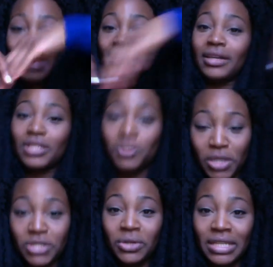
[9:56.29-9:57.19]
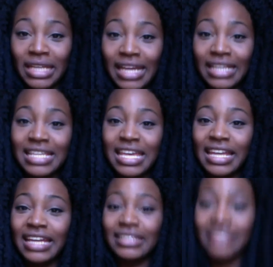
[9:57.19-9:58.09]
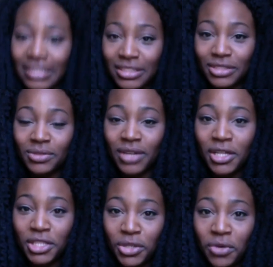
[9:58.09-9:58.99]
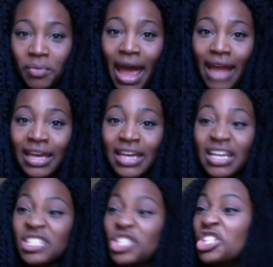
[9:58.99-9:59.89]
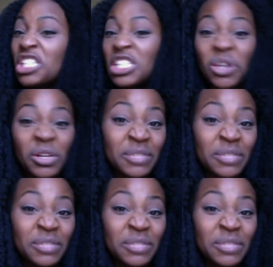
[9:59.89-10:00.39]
like spreads her legs and like does like hunches her back, just starts